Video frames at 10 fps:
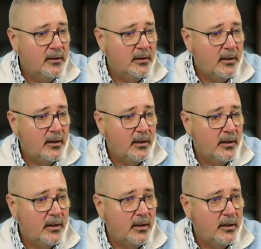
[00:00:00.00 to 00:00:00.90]

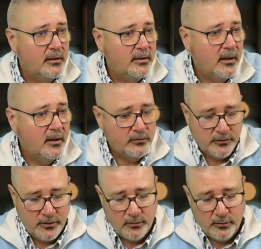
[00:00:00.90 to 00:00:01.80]
And
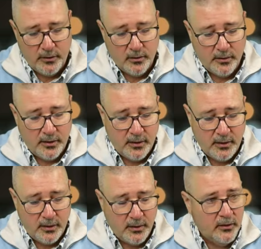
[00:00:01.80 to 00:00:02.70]
county we are
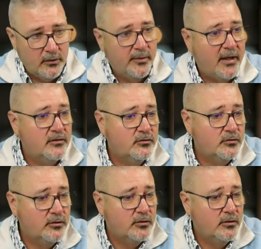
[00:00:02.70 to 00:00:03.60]
in is
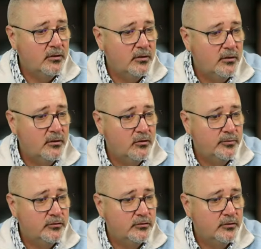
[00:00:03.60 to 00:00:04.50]
Placer.
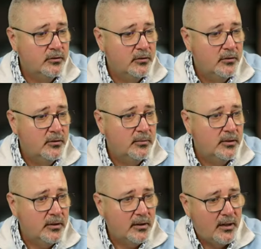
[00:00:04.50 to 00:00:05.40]
Oops,
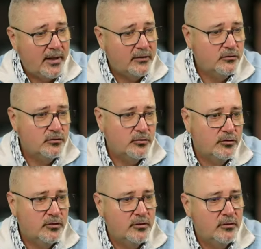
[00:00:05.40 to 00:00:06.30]

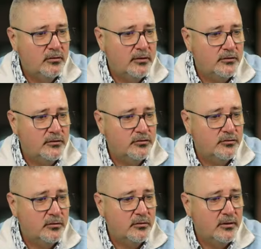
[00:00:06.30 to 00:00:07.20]
Placer. Let's just
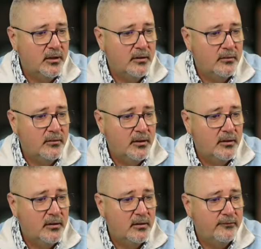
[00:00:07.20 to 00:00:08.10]
scroll down
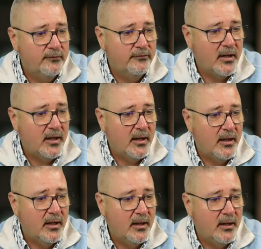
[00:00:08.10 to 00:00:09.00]
here and
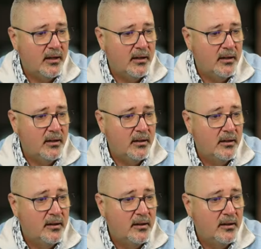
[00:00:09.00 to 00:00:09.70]
find